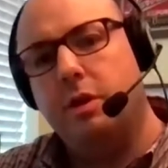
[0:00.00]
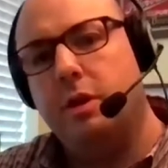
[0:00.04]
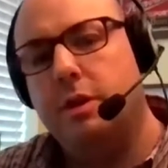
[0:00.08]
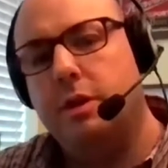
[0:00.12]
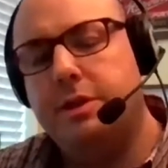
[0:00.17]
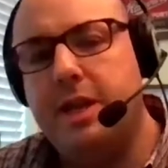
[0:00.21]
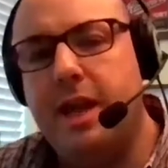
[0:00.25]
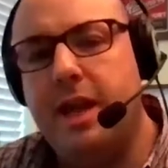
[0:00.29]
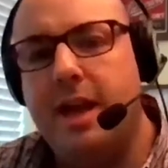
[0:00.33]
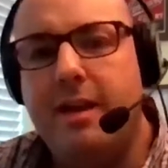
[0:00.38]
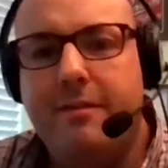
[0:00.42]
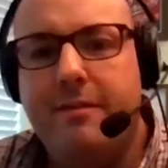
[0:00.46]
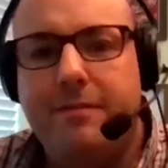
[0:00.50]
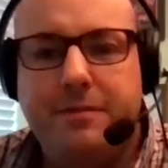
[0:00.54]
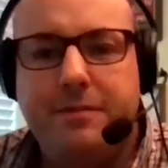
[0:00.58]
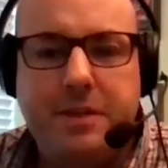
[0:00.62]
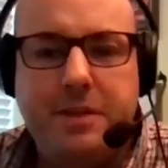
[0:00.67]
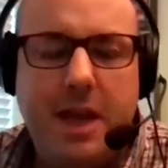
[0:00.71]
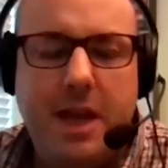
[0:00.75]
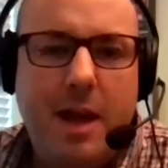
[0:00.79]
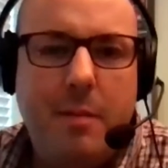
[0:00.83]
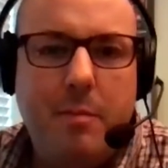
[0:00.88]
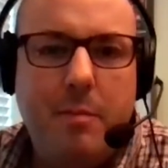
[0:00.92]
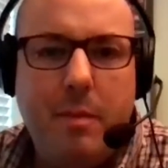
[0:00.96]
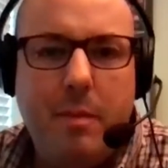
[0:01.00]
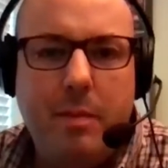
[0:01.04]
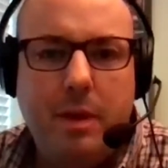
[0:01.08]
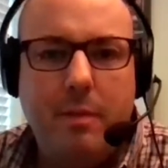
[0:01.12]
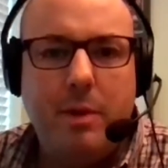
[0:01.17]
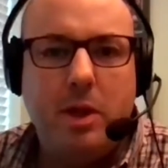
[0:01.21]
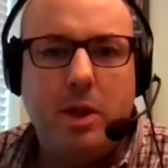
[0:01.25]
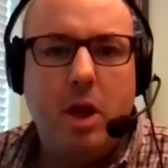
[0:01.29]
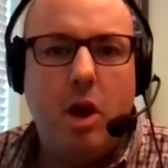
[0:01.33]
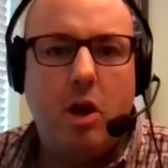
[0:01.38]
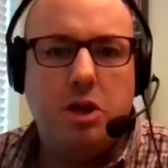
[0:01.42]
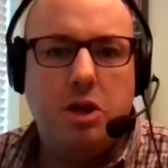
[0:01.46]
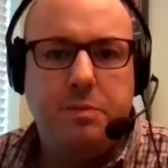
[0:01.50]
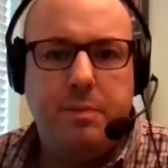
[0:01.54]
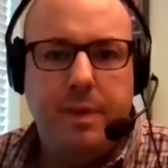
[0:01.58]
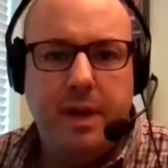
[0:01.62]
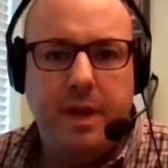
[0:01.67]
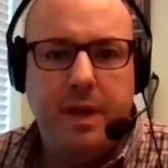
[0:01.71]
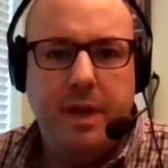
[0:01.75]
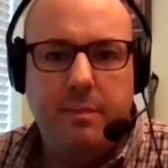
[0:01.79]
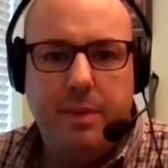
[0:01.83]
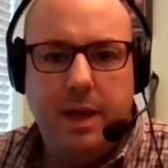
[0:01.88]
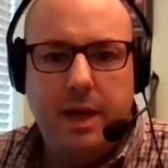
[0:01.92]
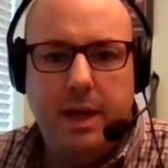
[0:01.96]
Say I'm a large
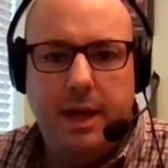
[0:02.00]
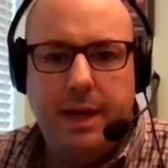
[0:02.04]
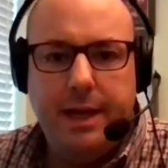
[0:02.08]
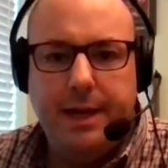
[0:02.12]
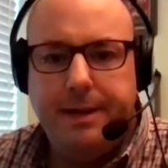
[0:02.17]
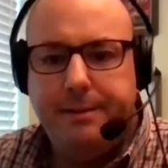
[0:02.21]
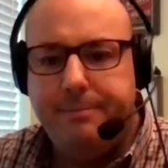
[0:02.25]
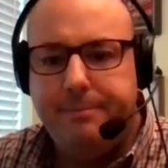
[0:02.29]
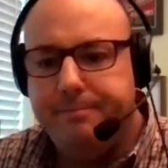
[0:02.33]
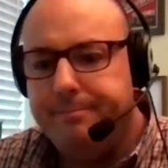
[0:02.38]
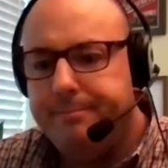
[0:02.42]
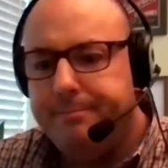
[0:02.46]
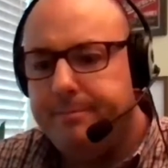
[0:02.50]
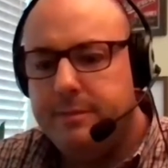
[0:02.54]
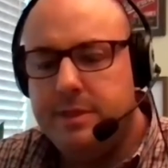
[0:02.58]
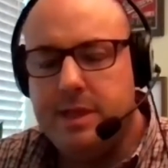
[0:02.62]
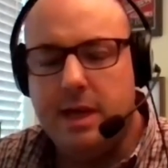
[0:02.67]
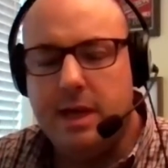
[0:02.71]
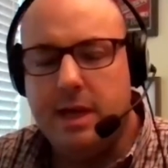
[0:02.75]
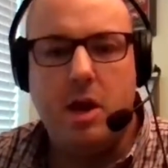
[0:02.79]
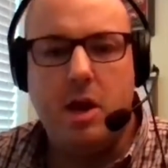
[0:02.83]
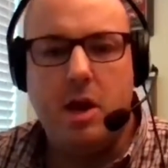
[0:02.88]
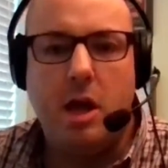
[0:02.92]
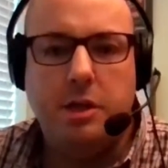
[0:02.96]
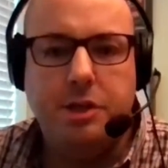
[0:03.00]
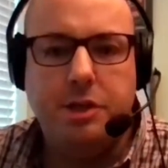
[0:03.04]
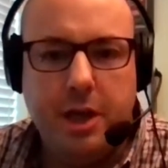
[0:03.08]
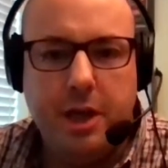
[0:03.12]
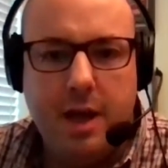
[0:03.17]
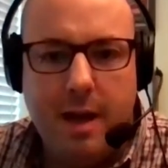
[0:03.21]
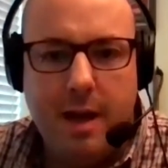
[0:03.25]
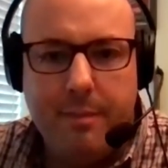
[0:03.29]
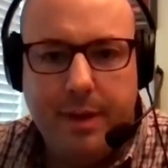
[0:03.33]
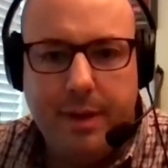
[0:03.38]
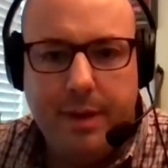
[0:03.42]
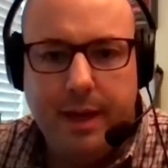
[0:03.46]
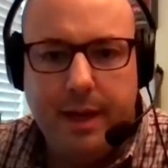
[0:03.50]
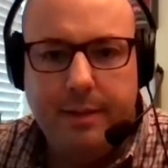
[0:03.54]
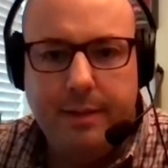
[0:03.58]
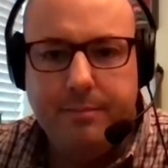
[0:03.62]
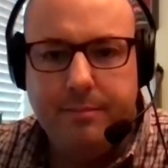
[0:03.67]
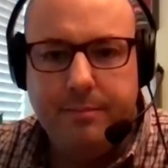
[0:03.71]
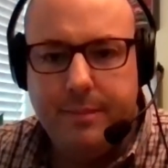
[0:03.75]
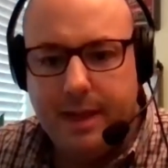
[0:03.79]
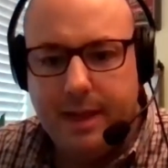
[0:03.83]
B2B technology company.